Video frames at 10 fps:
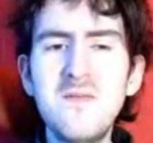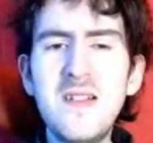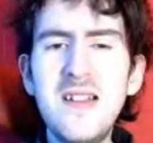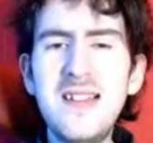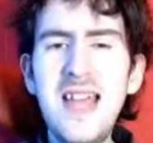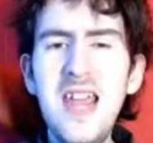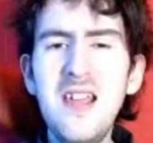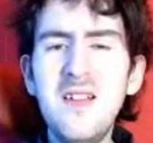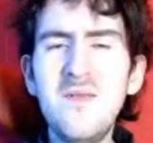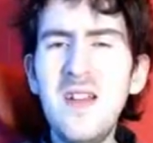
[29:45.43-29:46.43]
30?
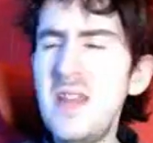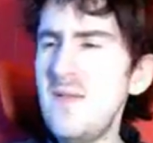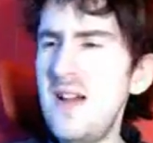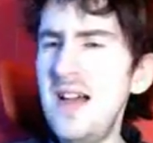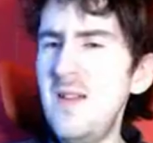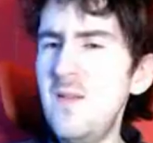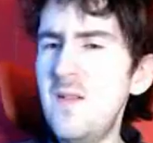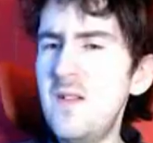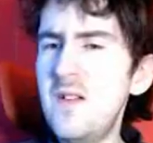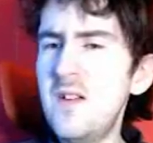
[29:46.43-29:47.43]
35?
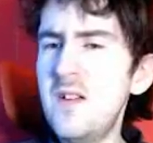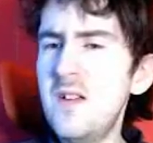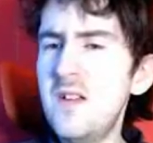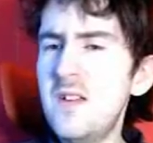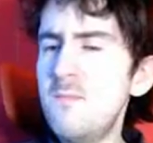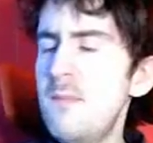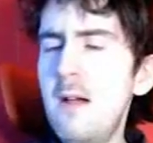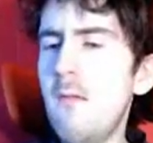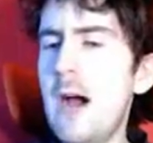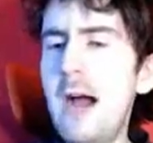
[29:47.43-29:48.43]
It's
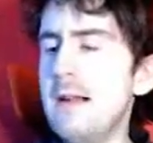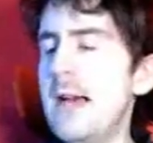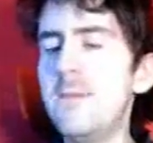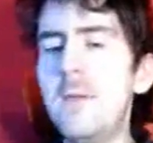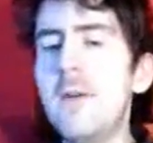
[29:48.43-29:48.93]
been a while now.